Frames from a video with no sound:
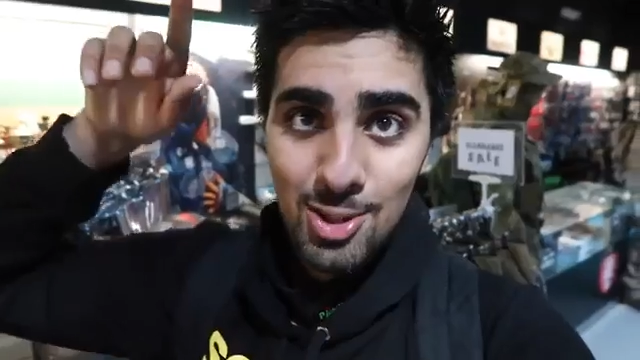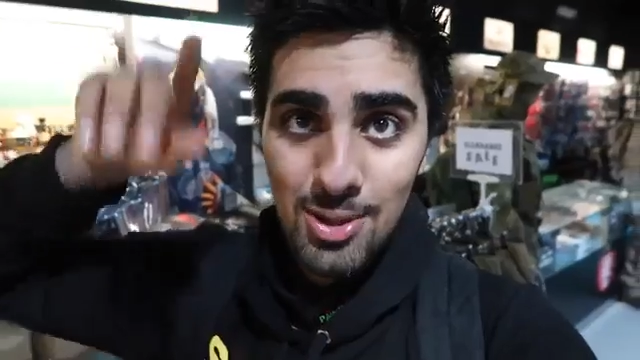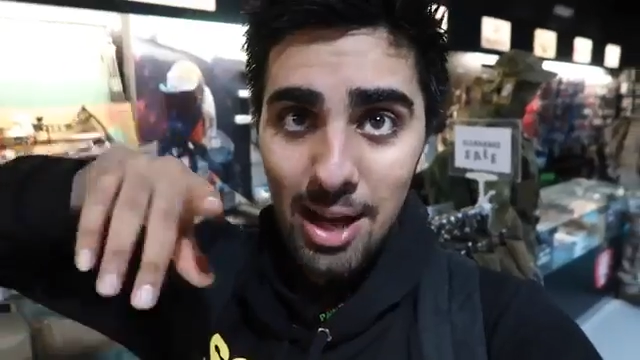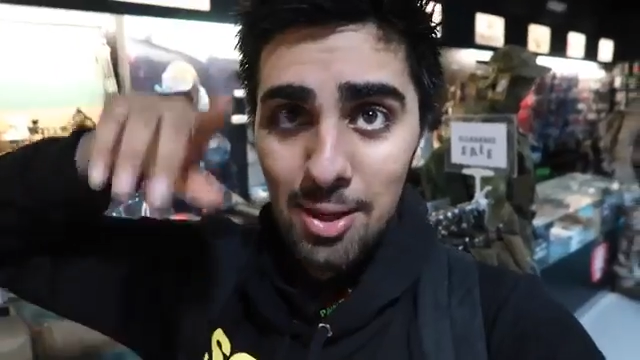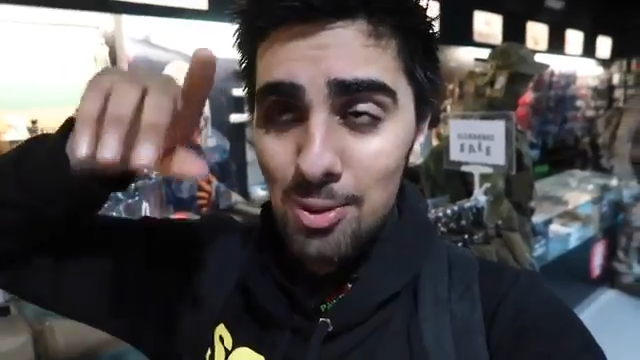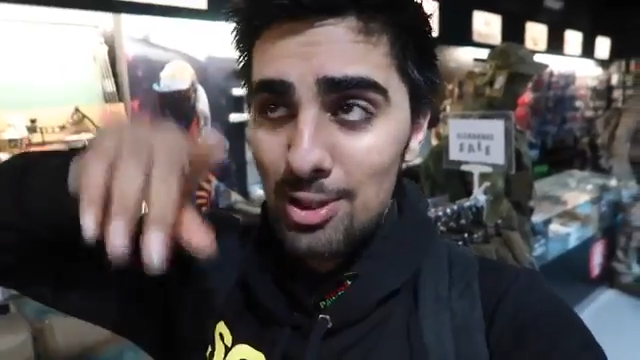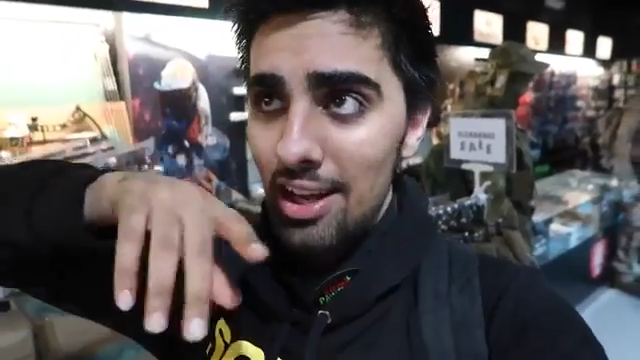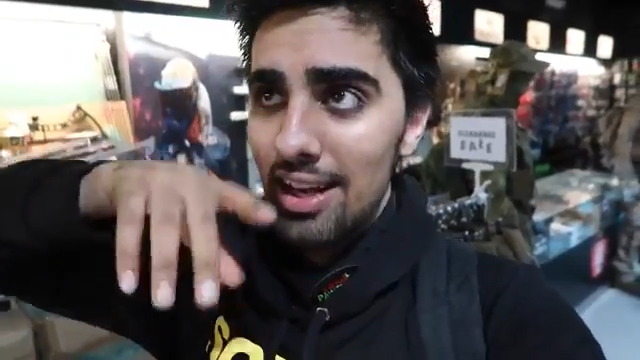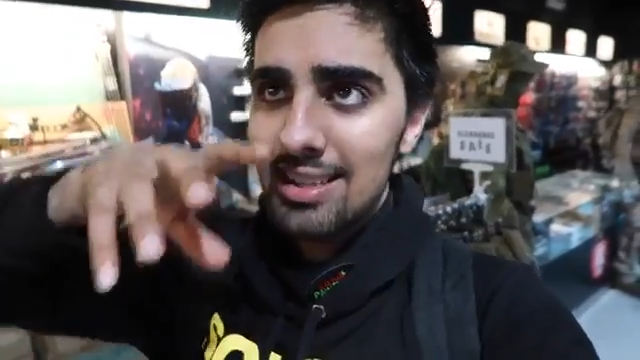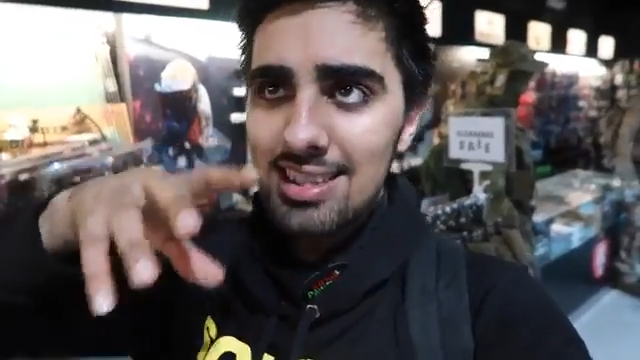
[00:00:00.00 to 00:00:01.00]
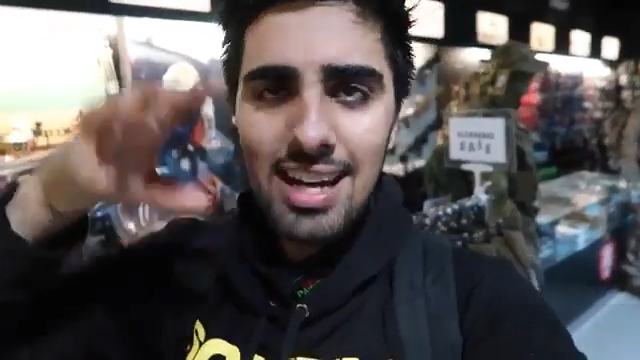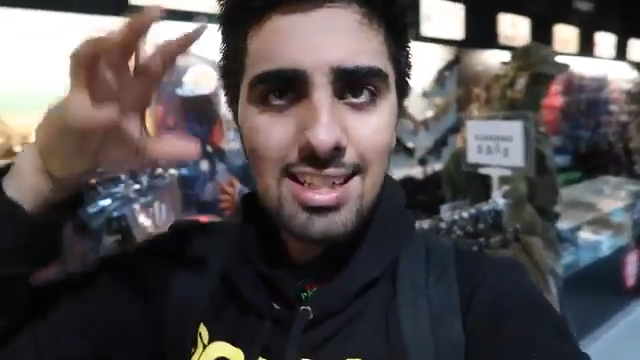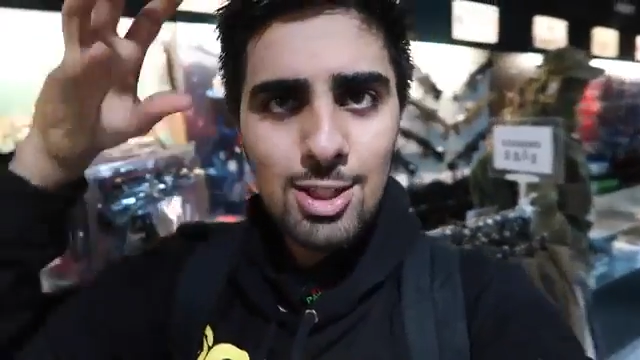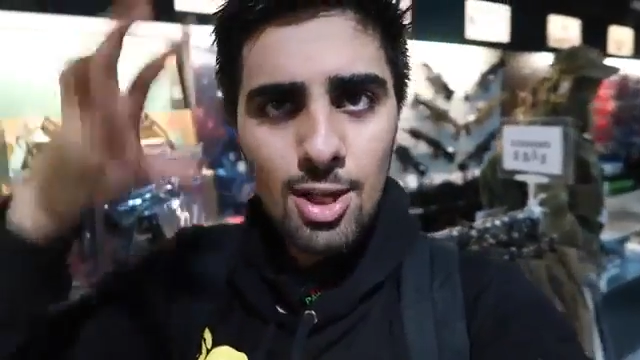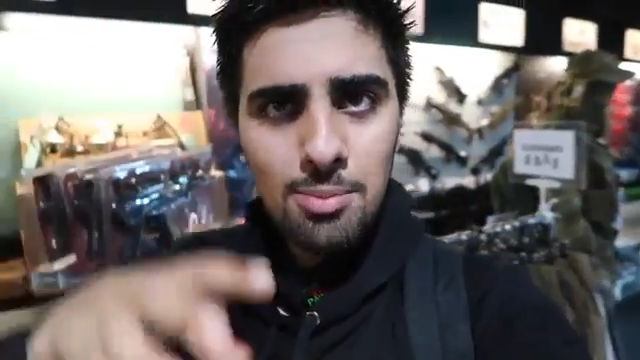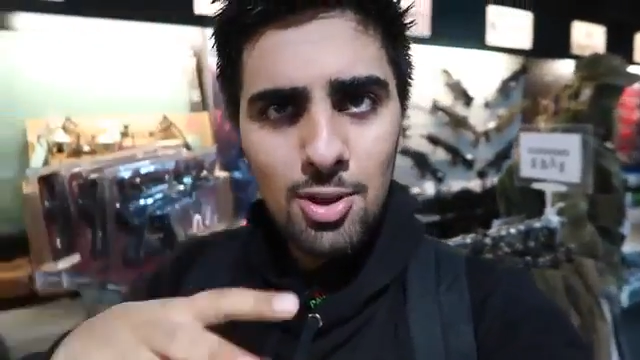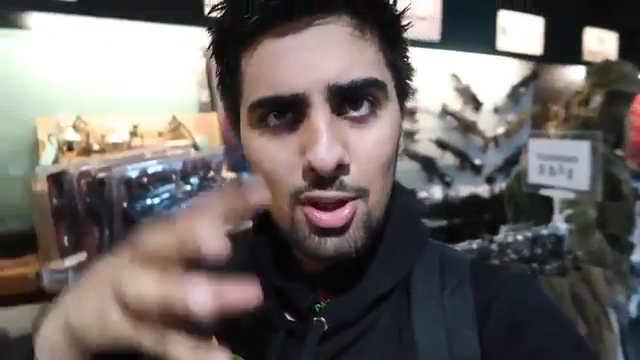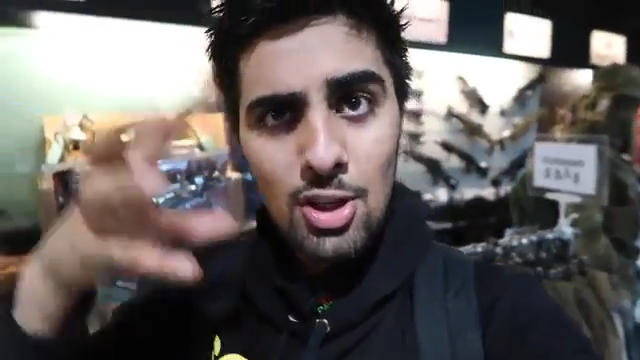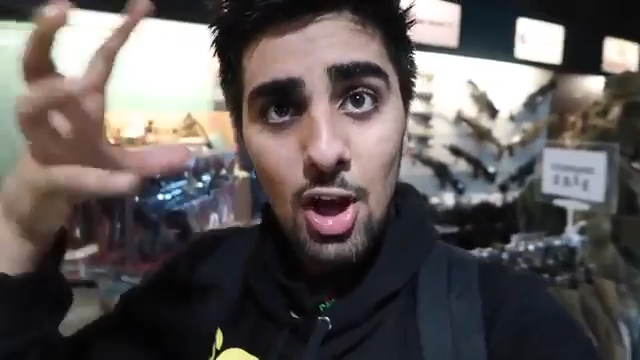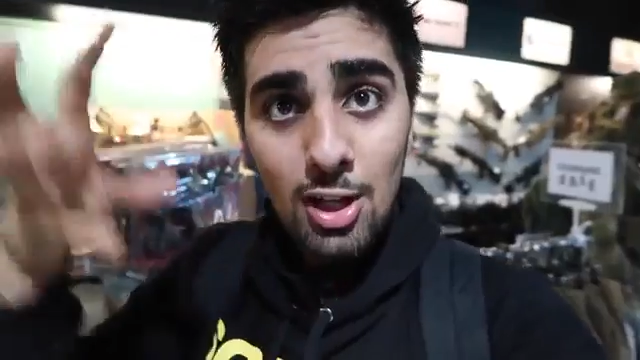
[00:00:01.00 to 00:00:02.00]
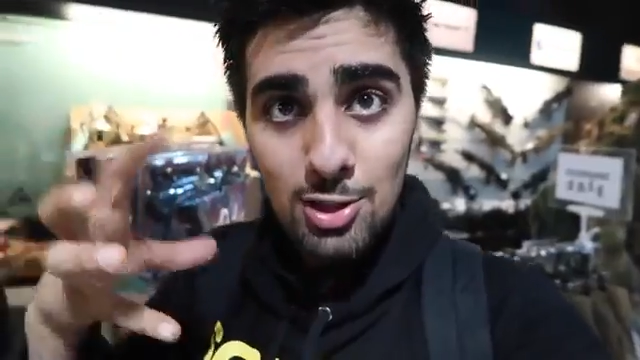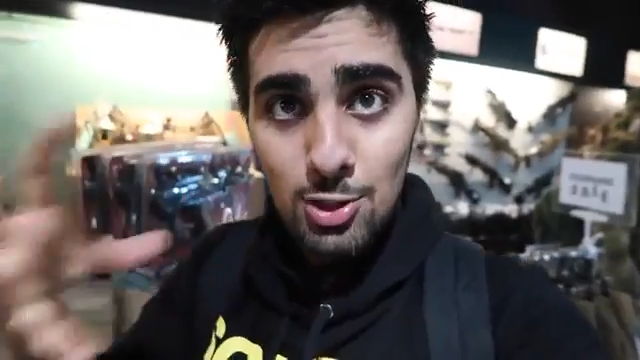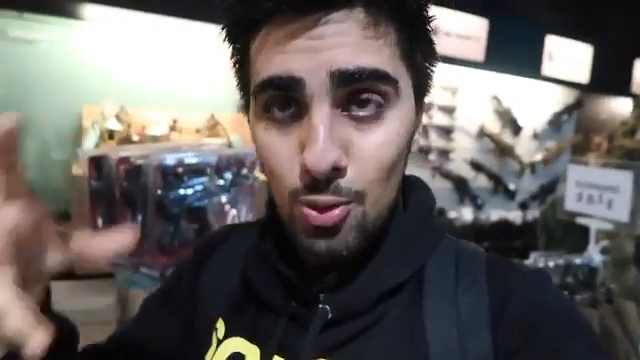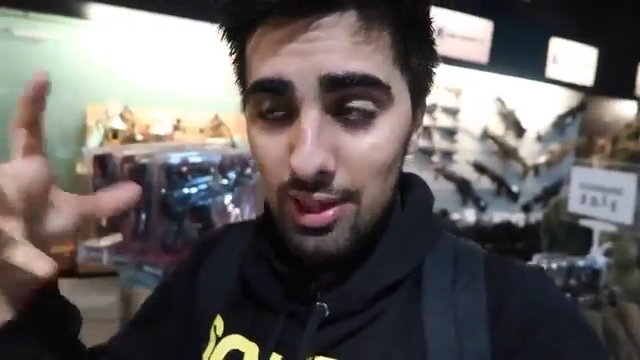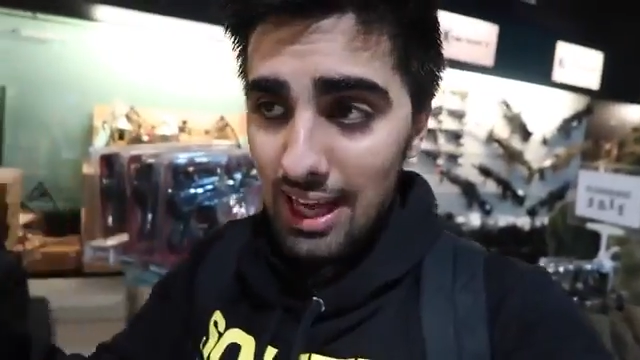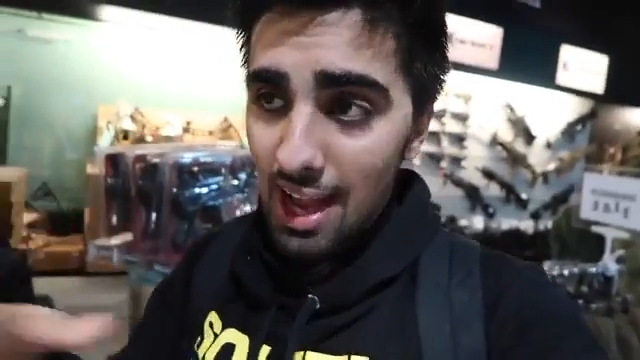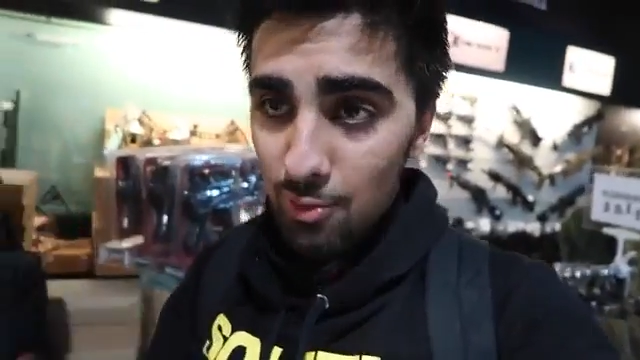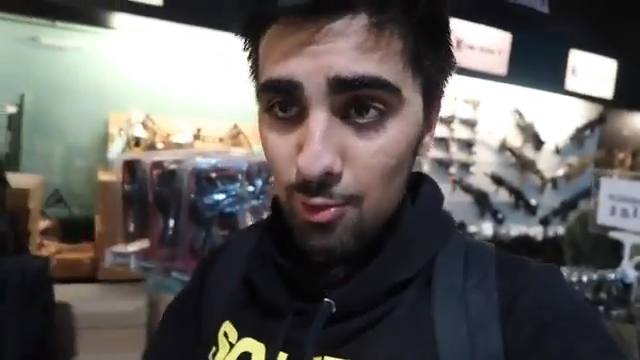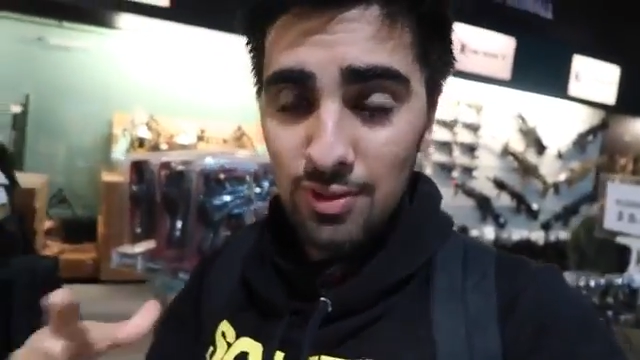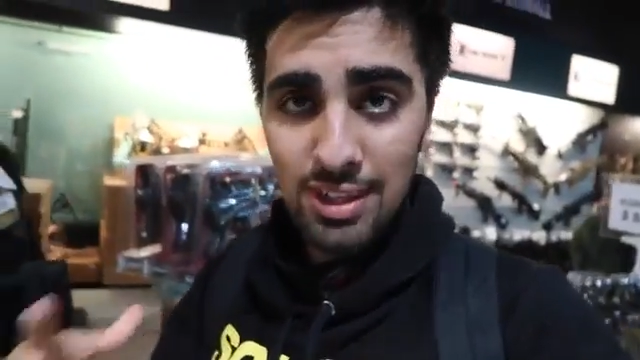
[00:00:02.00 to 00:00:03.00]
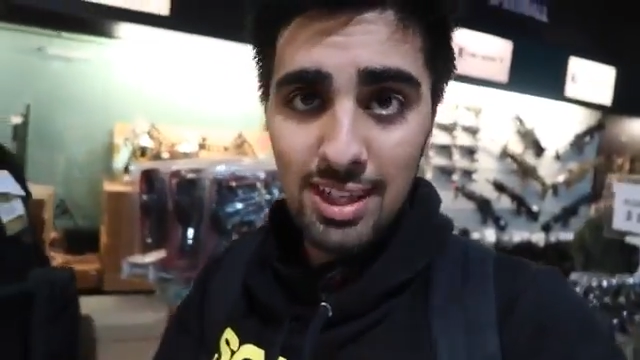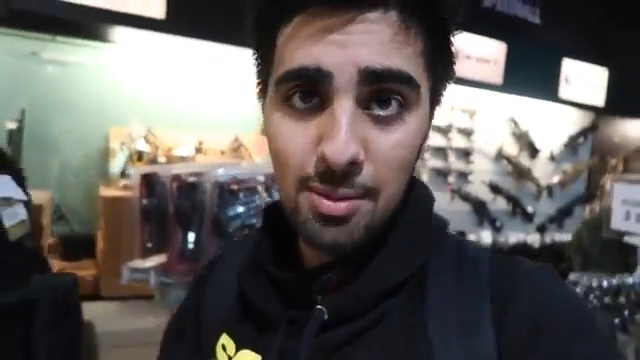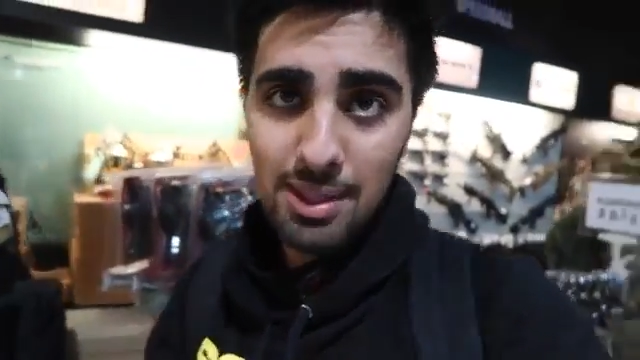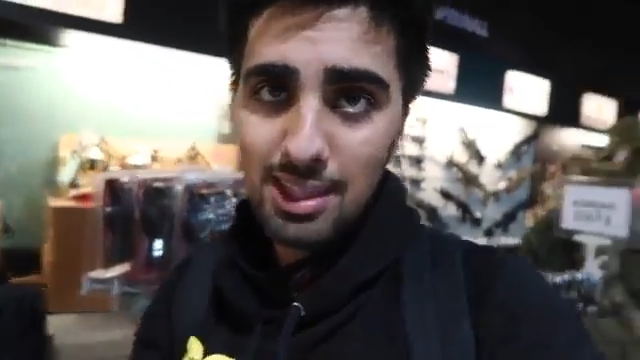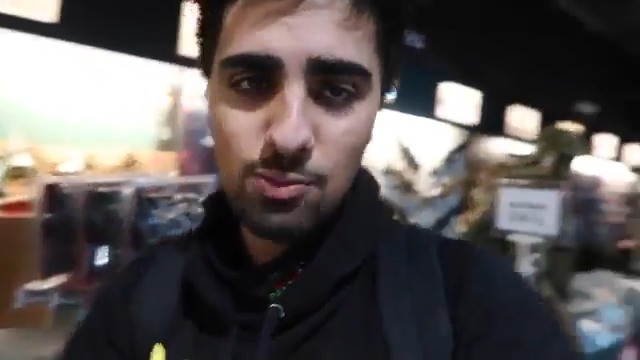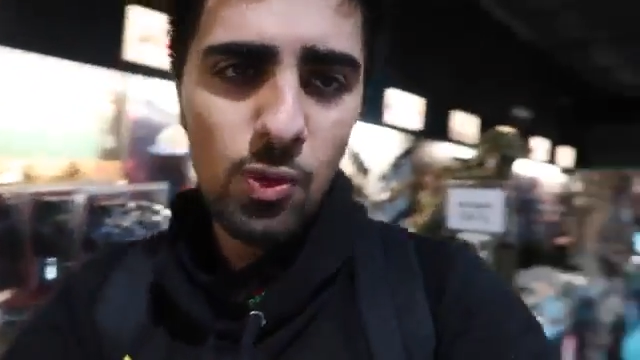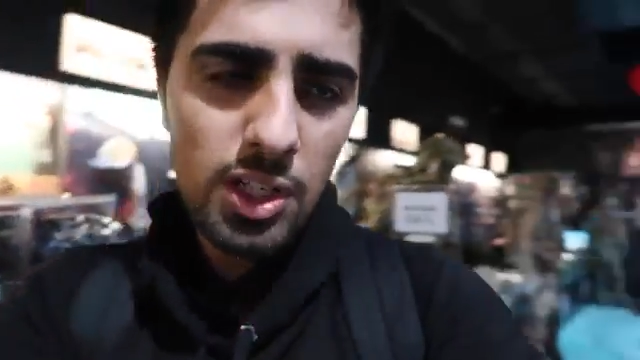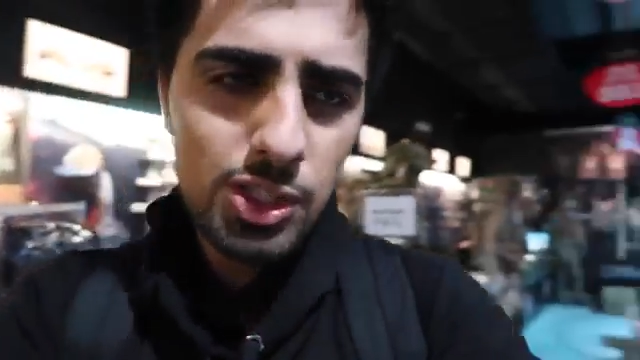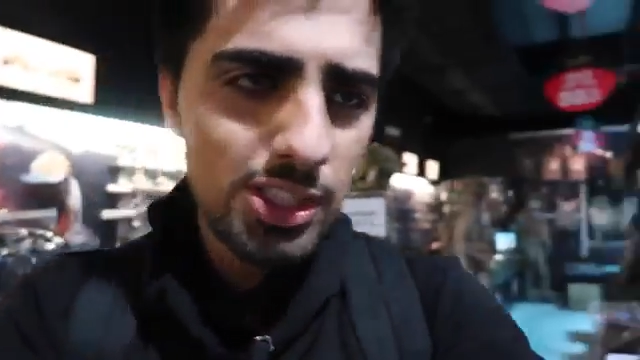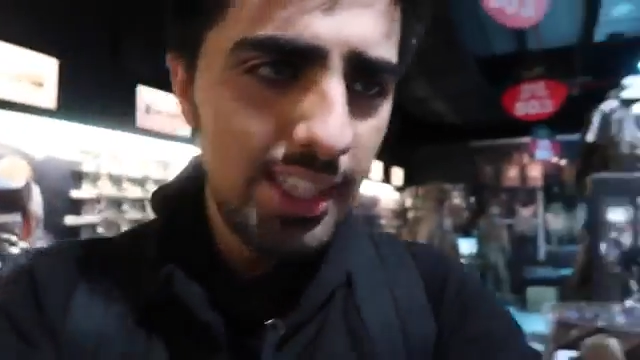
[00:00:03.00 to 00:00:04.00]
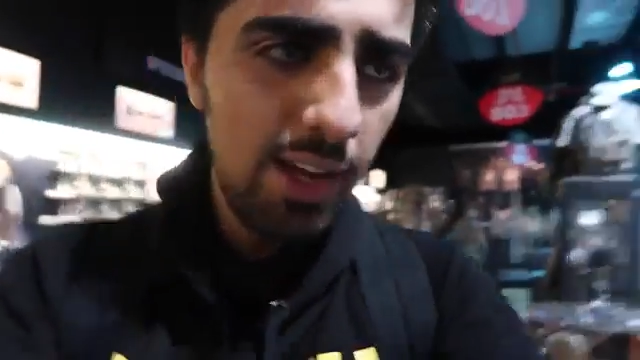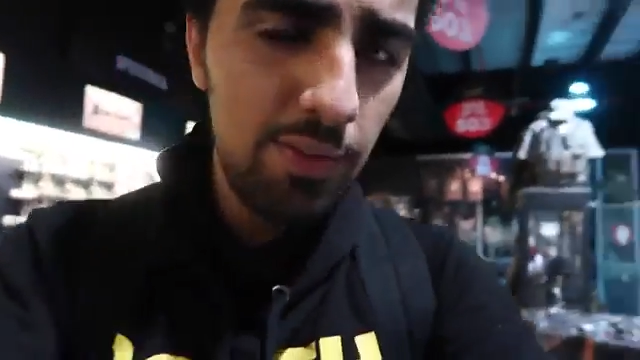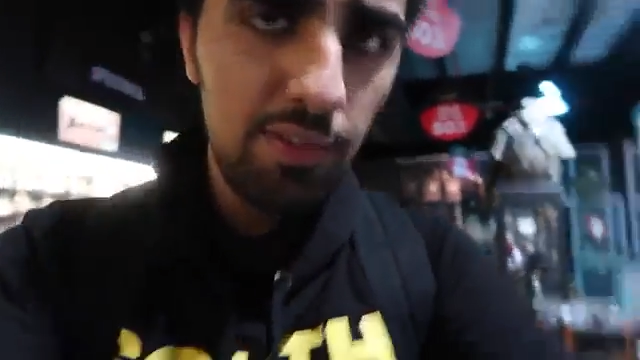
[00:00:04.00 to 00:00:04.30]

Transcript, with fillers: So now that we're done, I decided to come to the gun store they have over here because Rashid's now